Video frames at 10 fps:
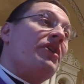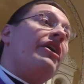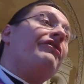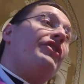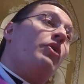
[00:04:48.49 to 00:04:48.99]

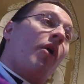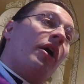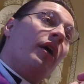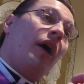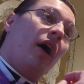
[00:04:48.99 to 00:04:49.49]
If you
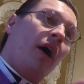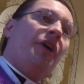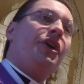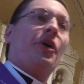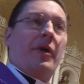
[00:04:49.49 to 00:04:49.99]
are
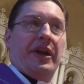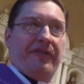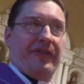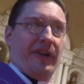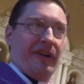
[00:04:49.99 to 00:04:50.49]

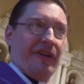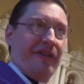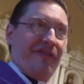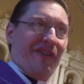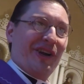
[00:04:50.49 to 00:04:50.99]

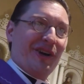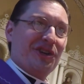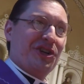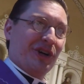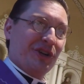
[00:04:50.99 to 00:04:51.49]
ungrateful for your
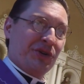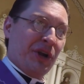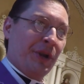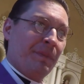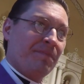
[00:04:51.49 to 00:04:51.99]

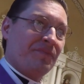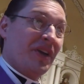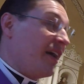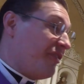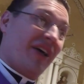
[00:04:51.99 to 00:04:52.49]
children,
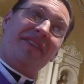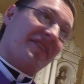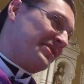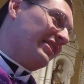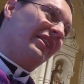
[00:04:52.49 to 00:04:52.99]
that
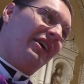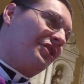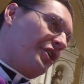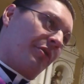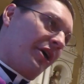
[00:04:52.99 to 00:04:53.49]
doesn't lead
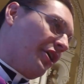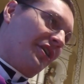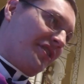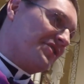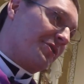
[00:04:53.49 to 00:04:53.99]
to
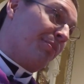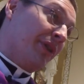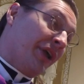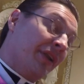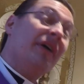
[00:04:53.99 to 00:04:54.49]
greater
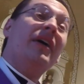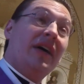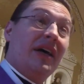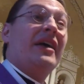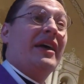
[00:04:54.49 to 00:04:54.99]
discipline.
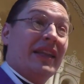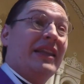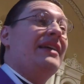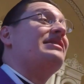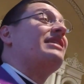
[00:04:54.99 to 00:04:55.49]
It
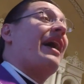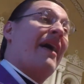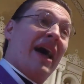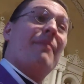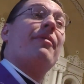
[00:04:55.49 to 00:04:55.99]
leads to
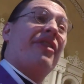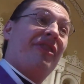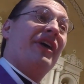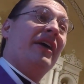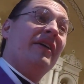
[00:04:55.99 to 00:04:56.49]

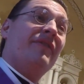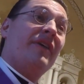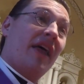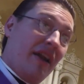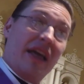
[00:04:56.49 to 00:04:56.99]
apathy
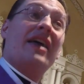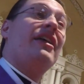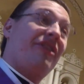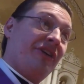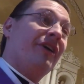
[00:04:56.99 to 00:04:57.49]
and an
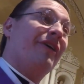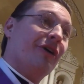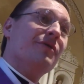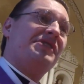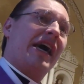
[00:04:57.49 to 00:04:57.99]

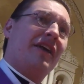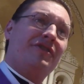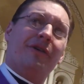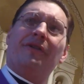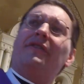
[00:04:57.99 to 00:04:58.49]
anything-goes attitude.